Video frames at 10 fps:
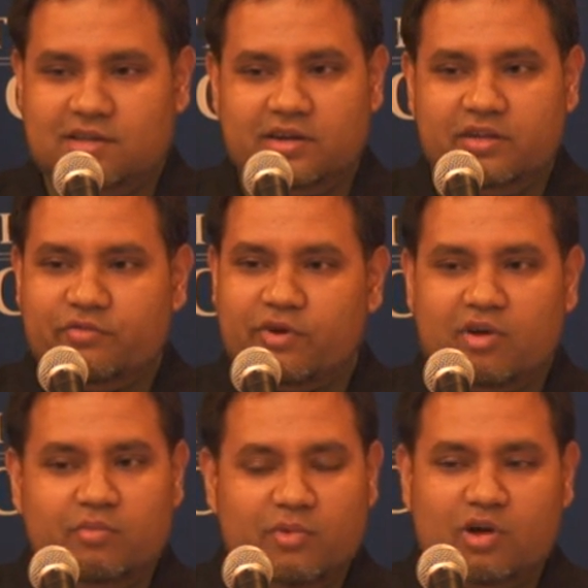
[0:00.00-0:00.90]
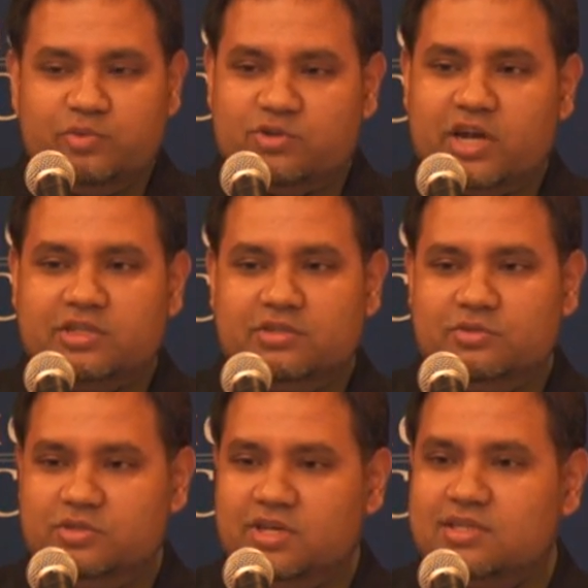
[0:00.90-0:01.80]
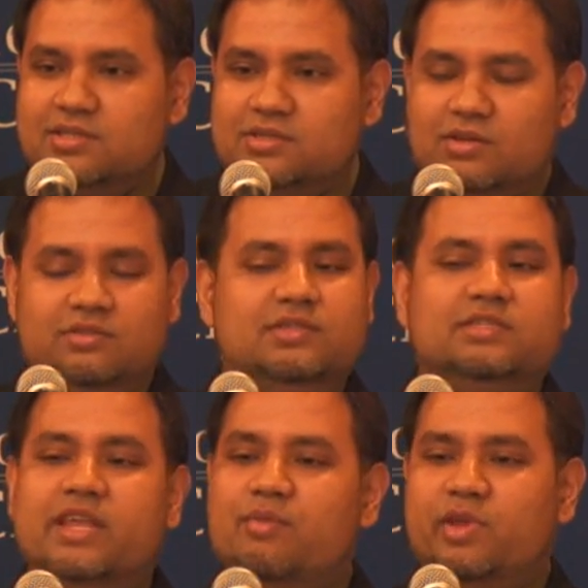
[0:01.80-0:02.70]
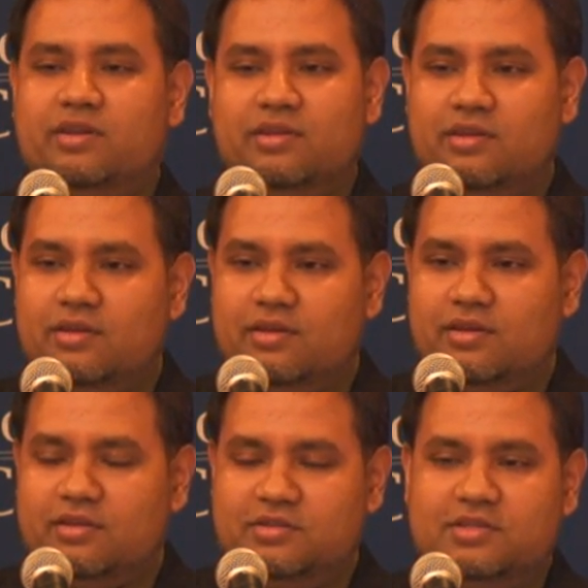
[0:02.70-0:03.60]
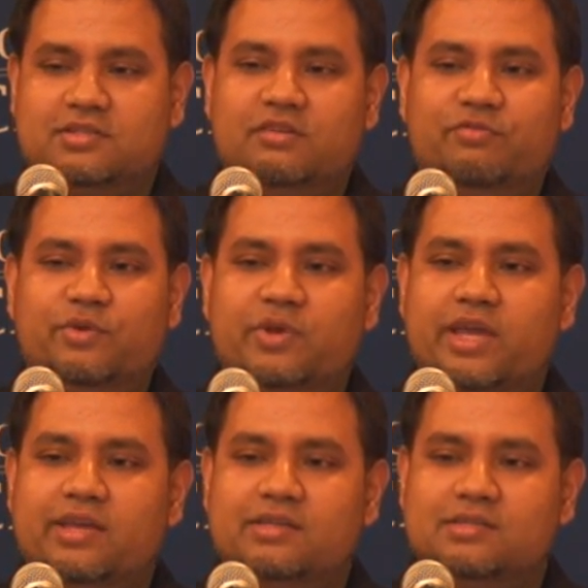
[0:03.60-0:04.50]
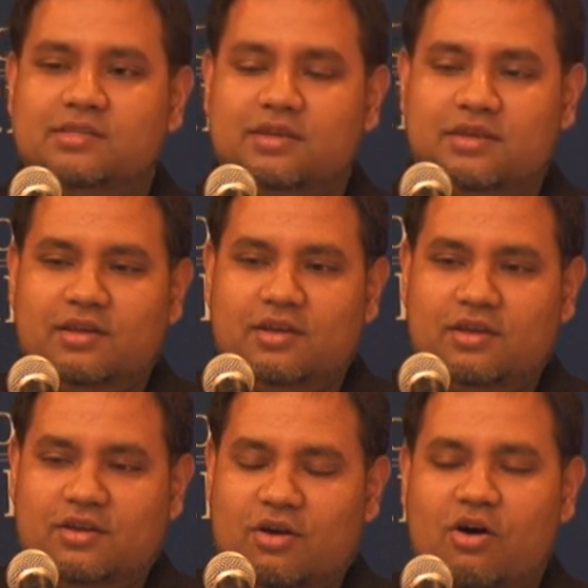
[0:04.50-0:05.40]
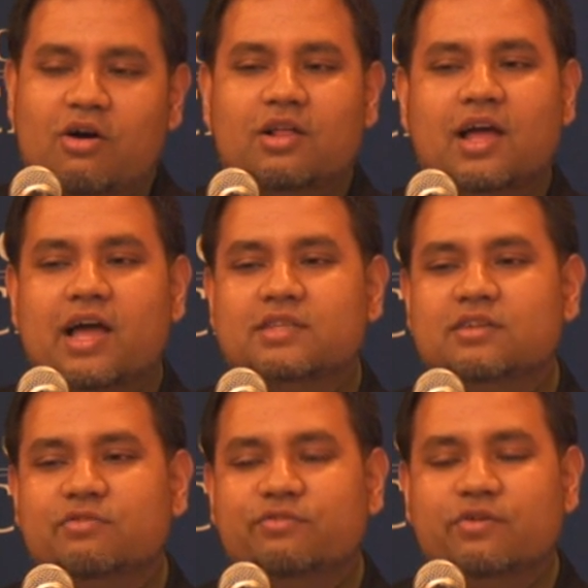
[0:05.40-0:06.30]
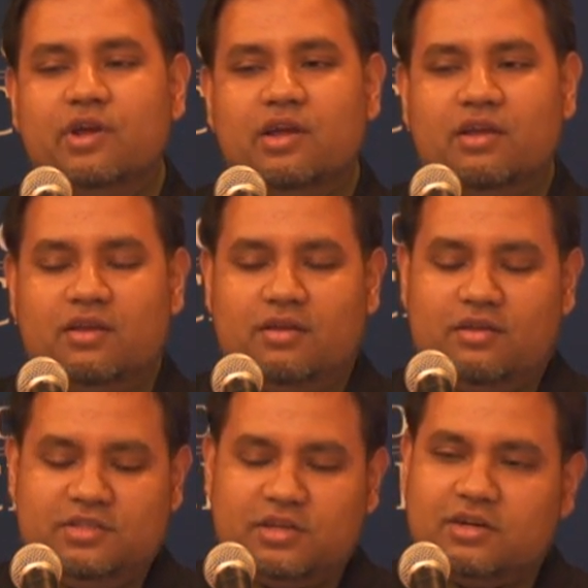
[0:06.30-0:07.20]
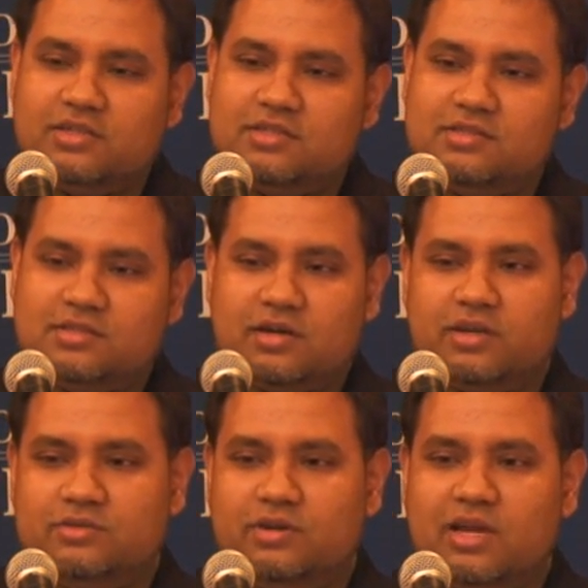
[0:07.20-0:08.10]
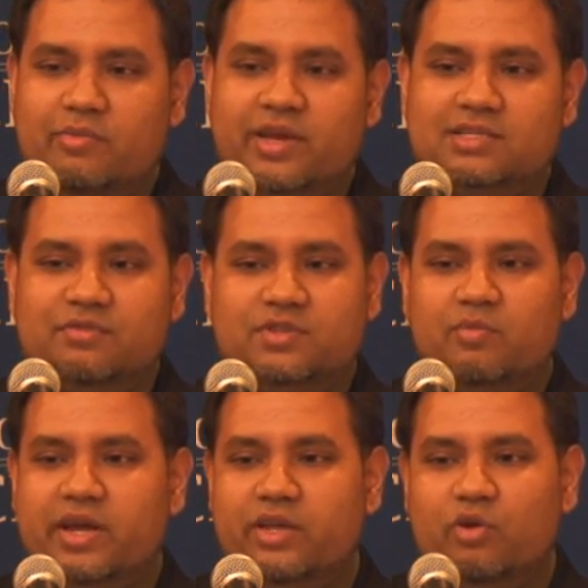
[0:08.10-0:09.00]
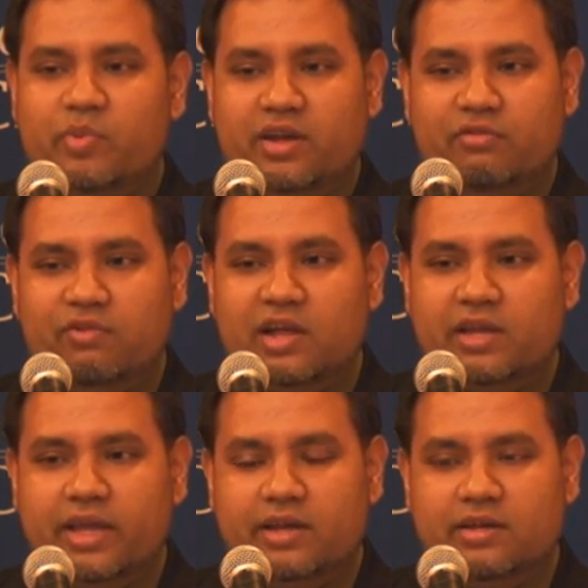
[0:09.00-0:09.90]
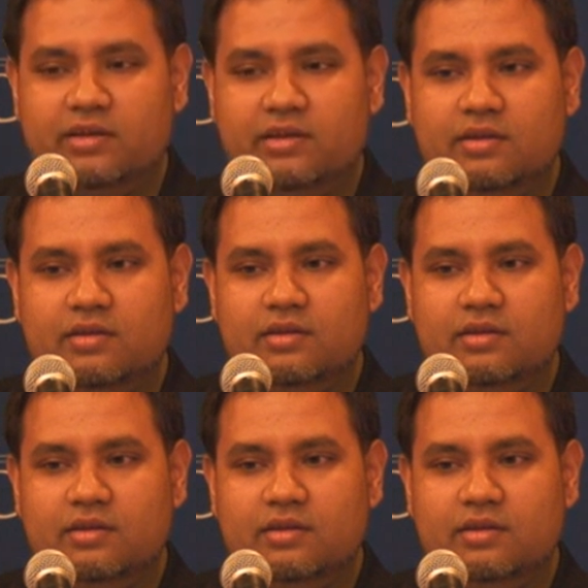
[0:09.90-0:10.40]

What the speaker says: starting from obstruction to justice, just name it. Just in few days, all kinds of charges started to come as if somebody opened a floodgate.